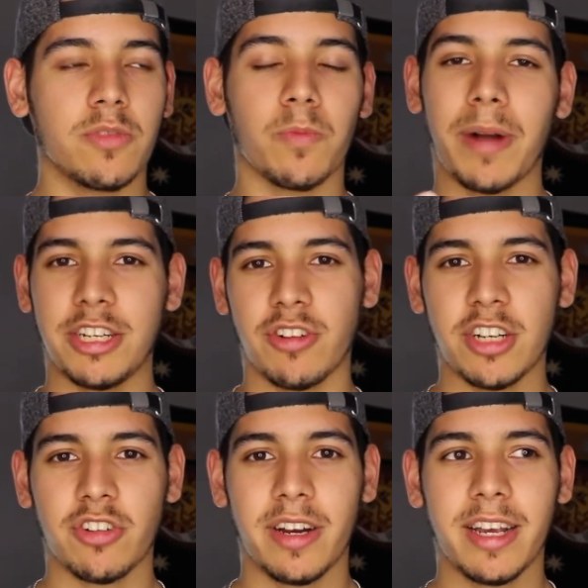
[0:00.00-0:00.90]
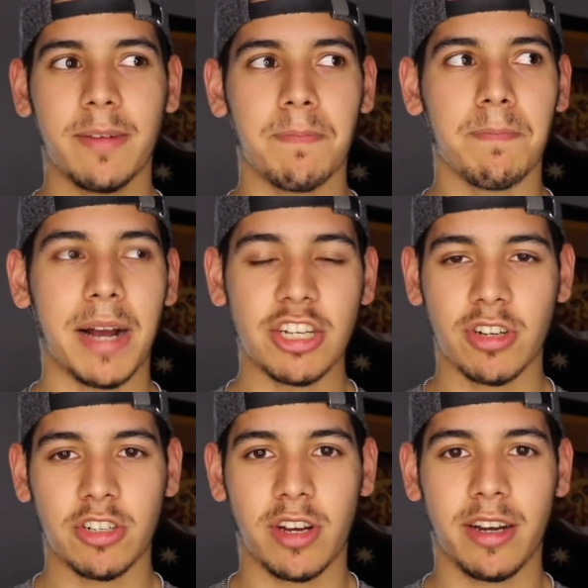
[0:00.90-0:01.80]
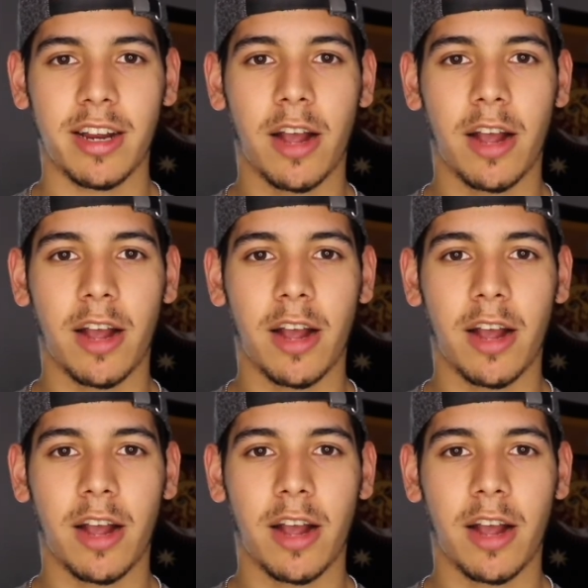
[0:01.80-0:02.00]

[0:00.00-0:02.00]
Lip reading: by strength training, my strength training,